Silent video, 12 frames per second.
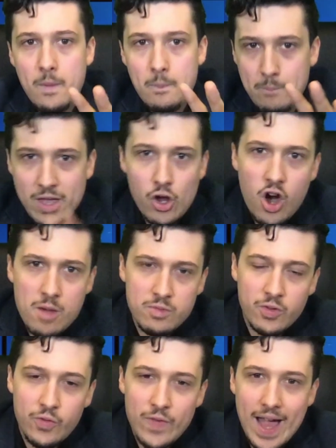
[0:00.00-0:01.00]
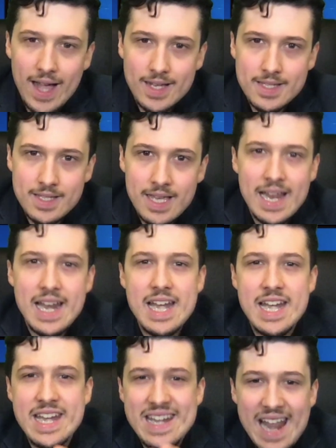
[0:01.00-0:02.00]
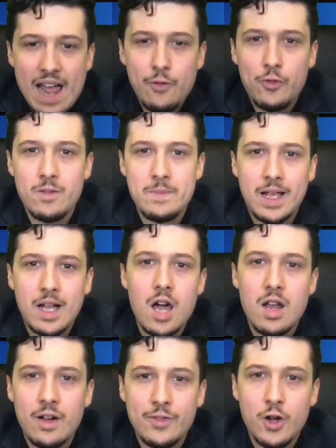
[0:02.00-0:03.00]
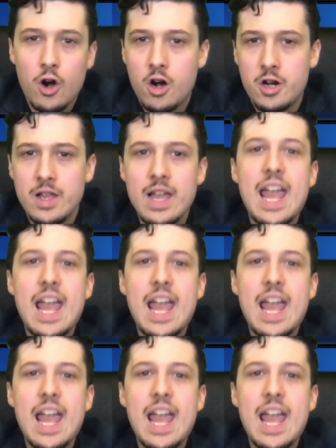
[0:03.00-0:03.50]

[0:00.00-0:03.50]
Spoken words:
be armed with facts, never be caught off guard,